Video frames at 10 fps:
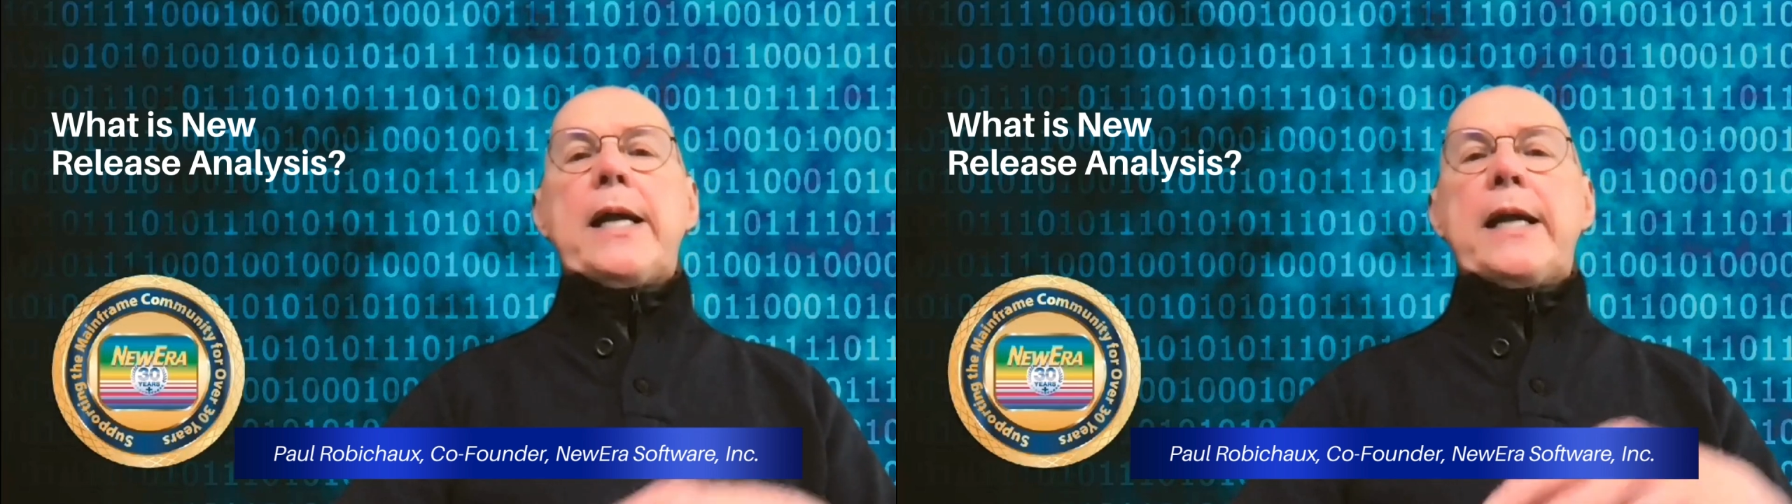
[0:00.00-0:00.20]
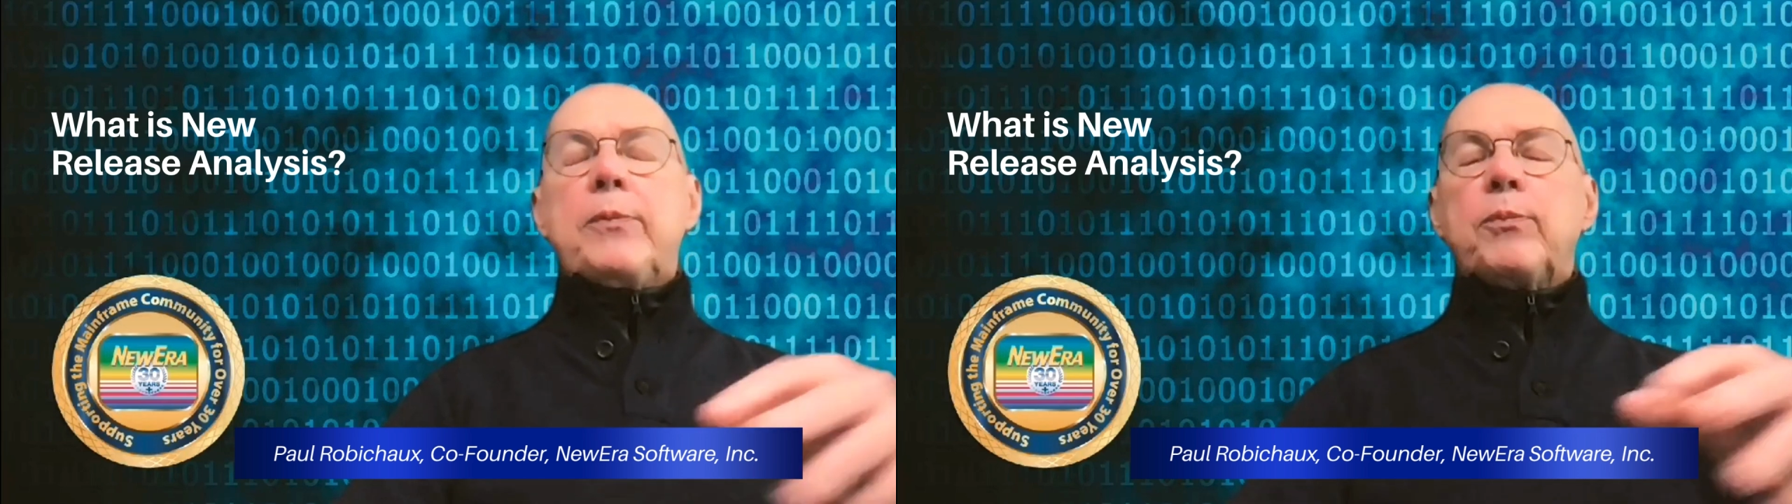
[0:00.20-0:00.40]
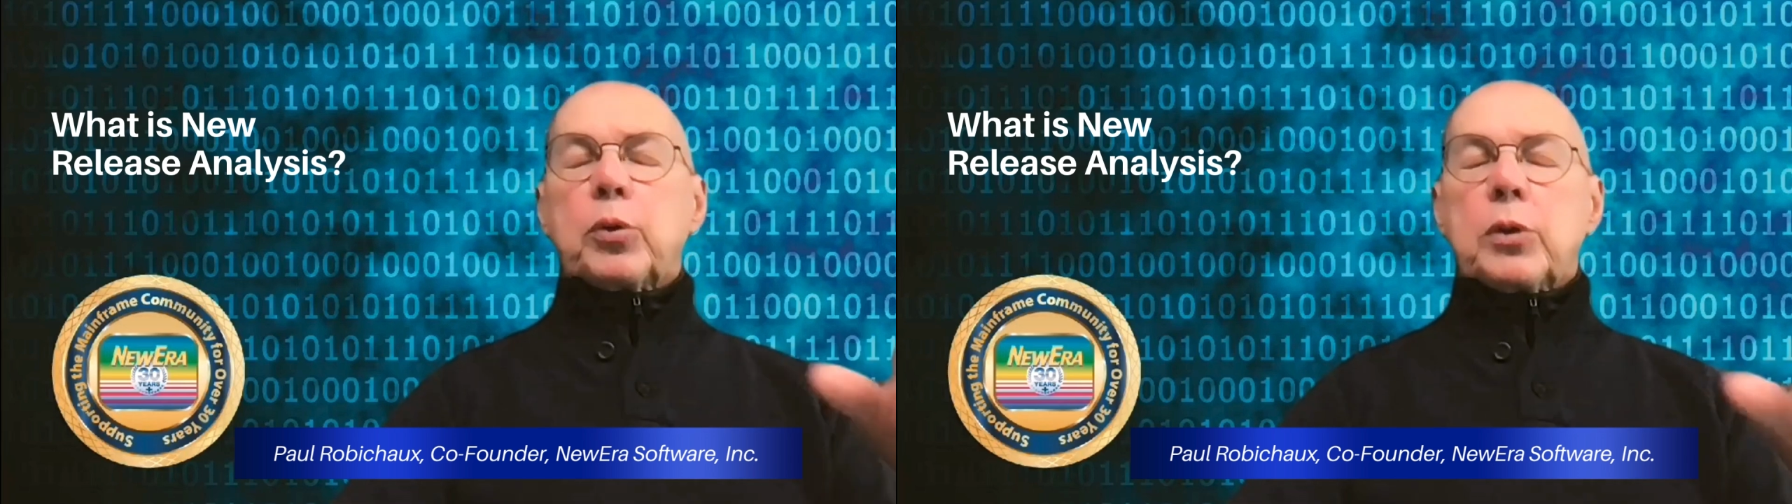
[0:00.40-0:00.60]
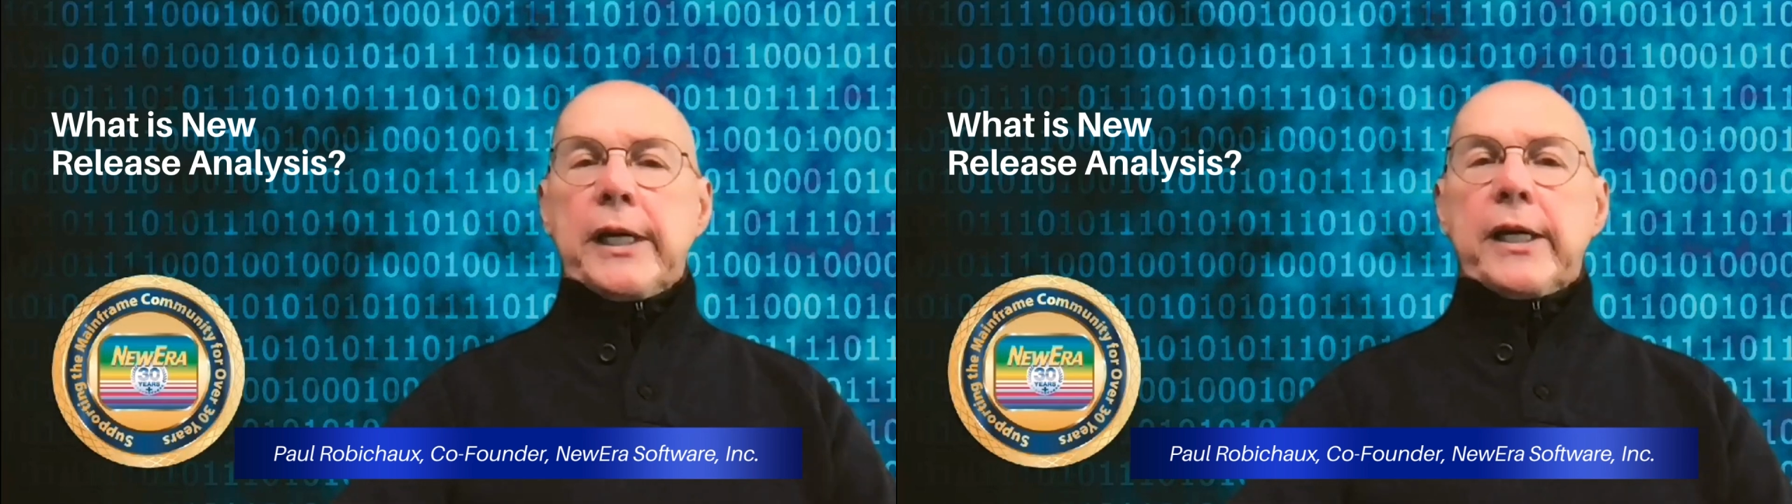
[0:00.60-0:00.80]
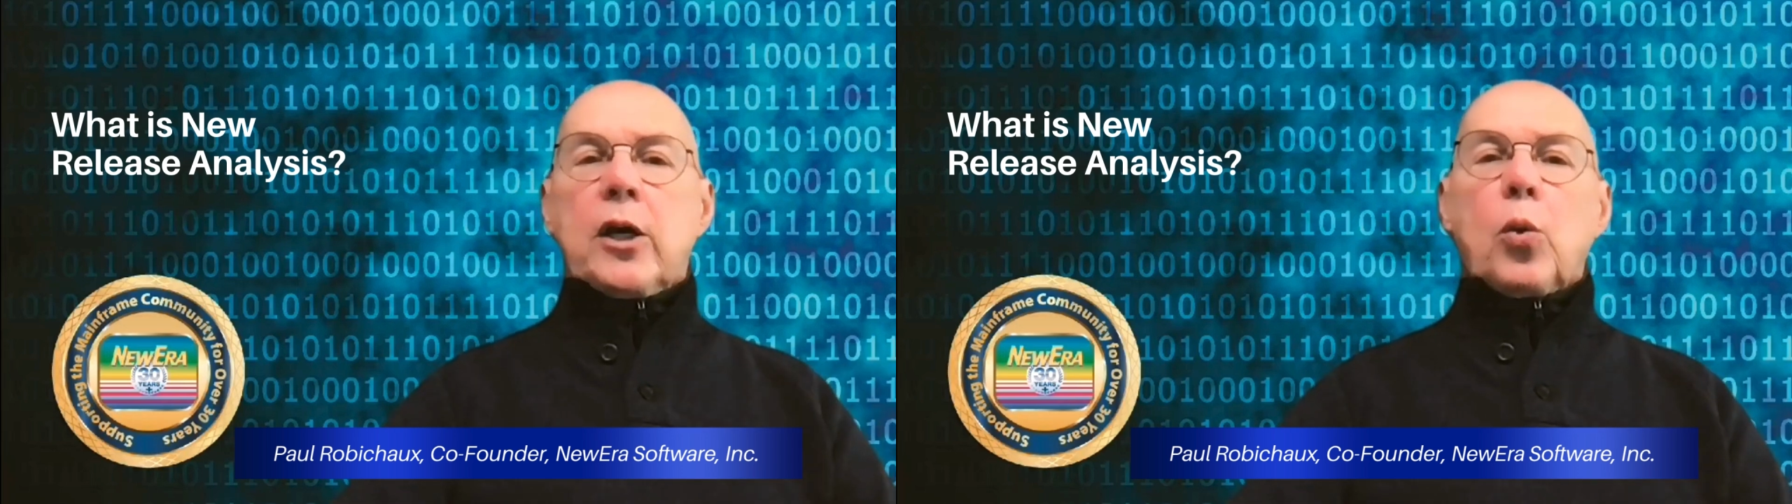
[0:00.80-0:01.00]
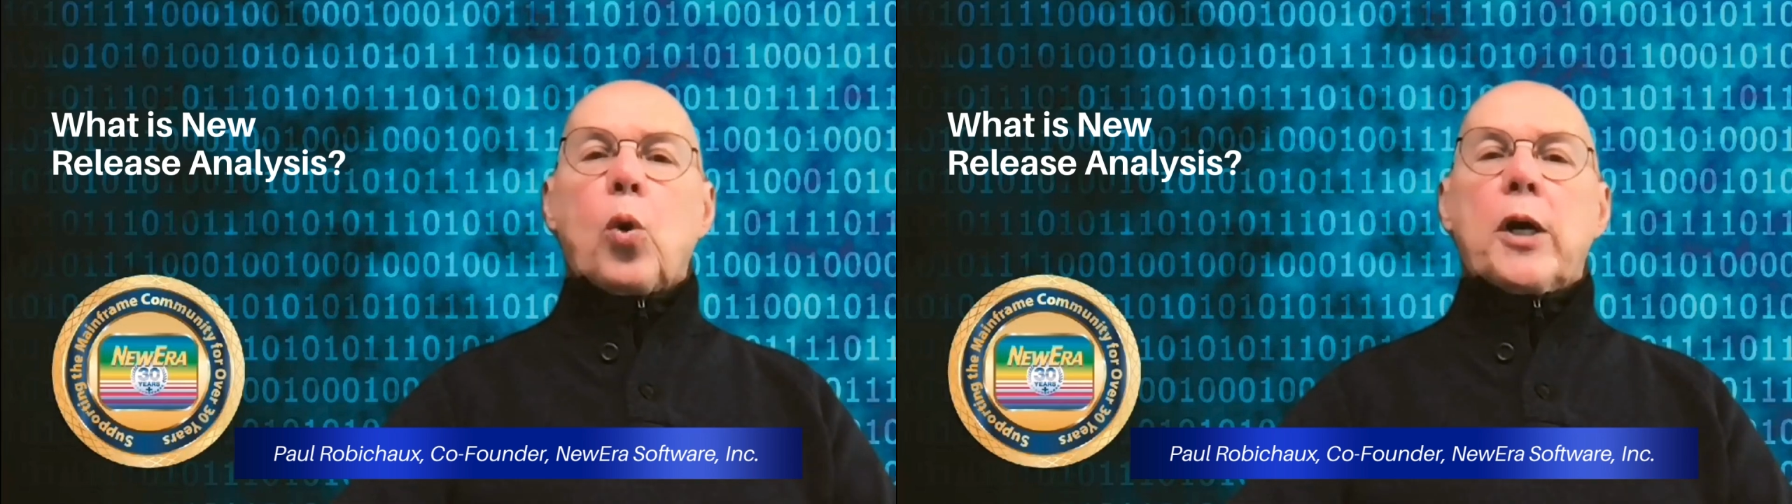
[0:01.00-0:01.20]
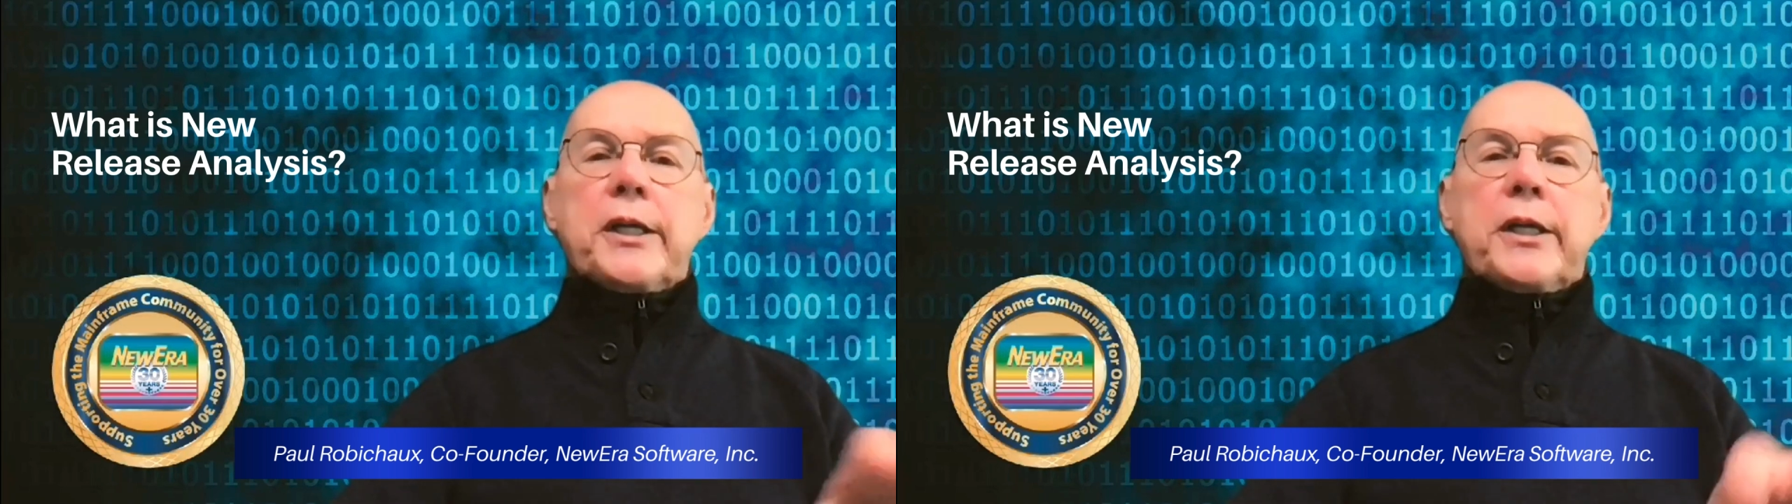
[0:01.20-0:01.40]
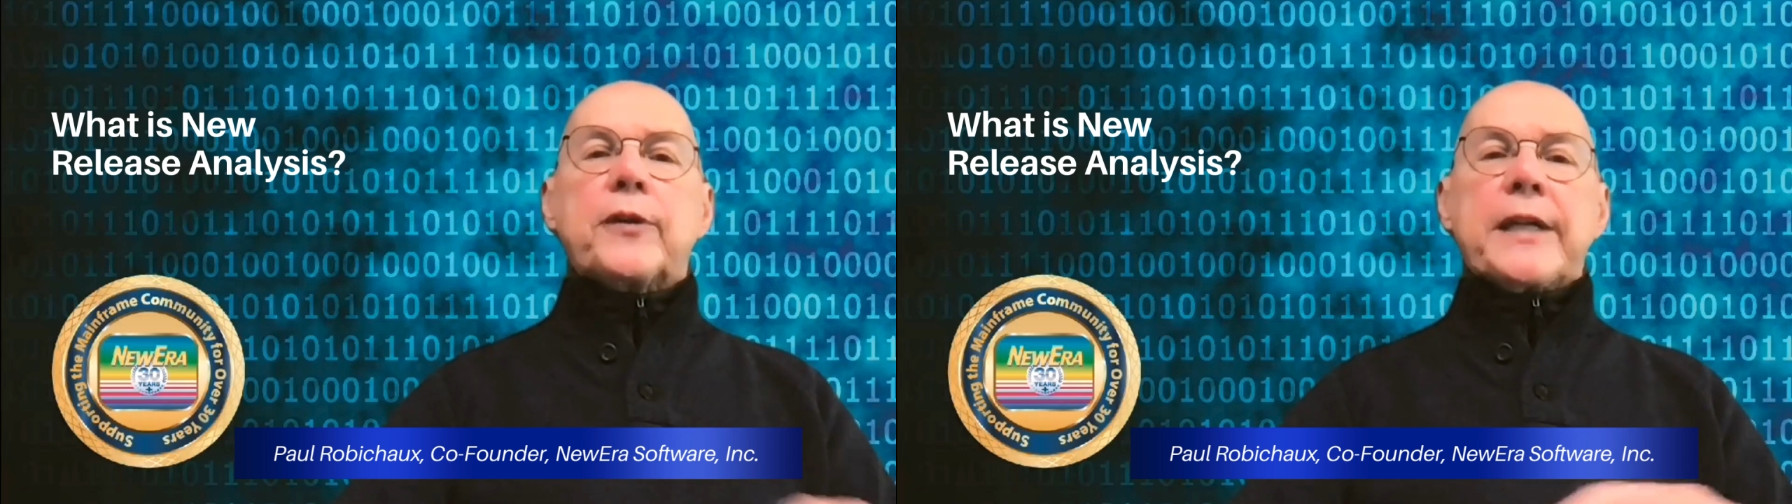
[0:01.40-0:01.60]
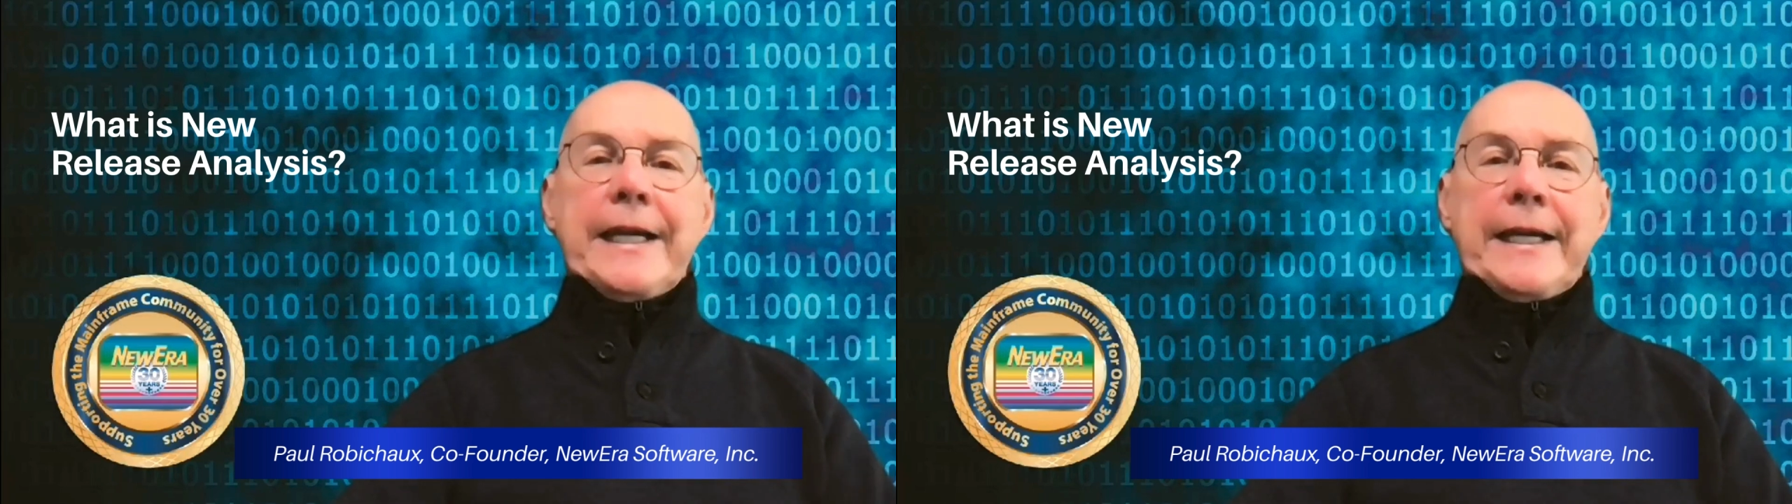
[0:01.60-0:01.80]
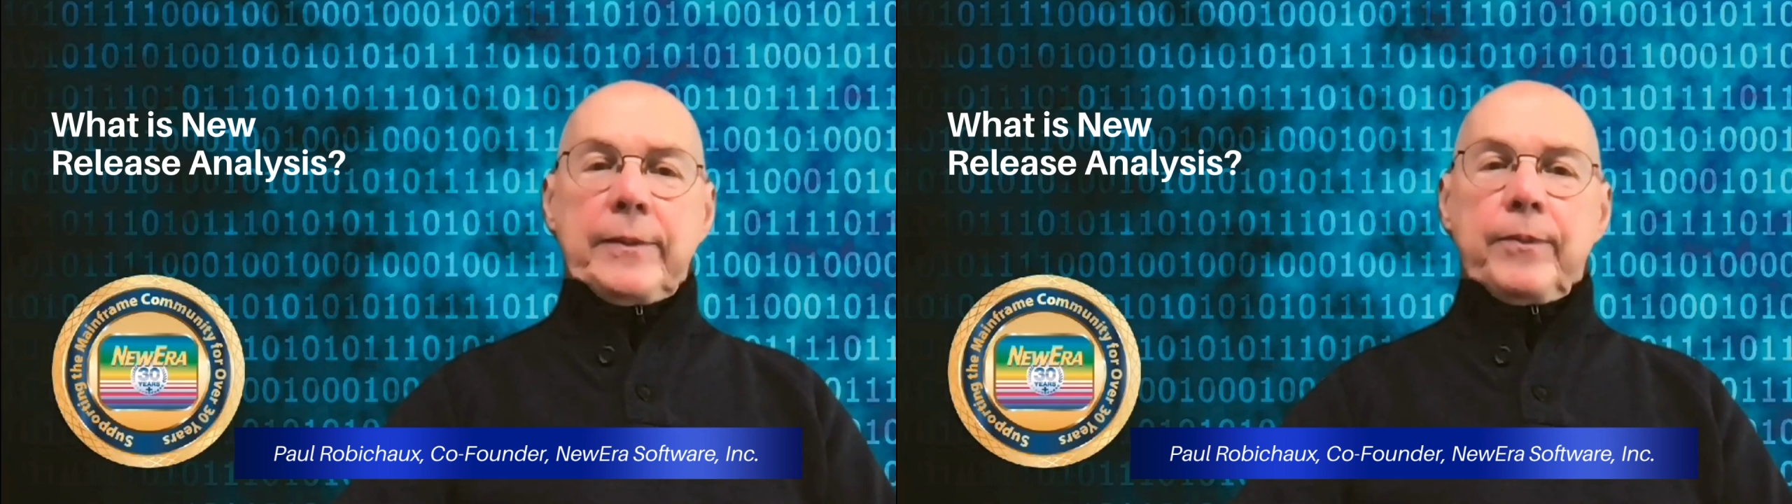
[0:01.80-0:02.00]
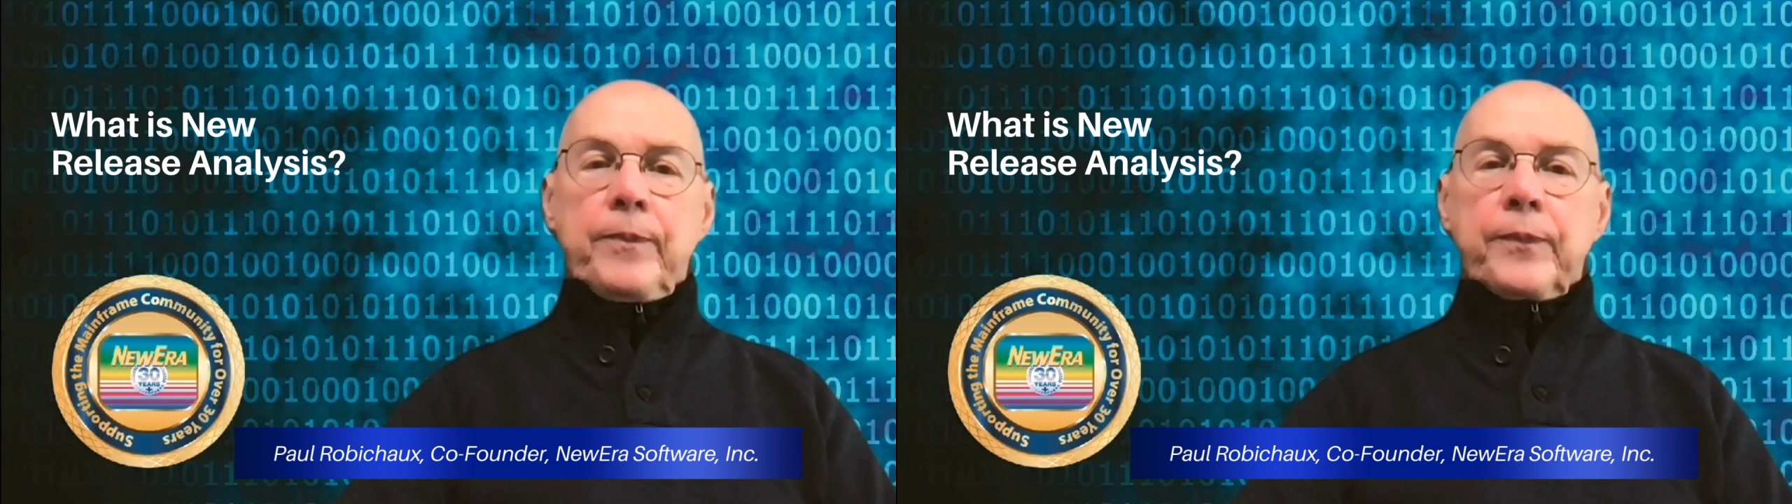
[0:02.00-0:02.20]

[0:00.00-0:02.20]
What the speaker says: and play a what if game.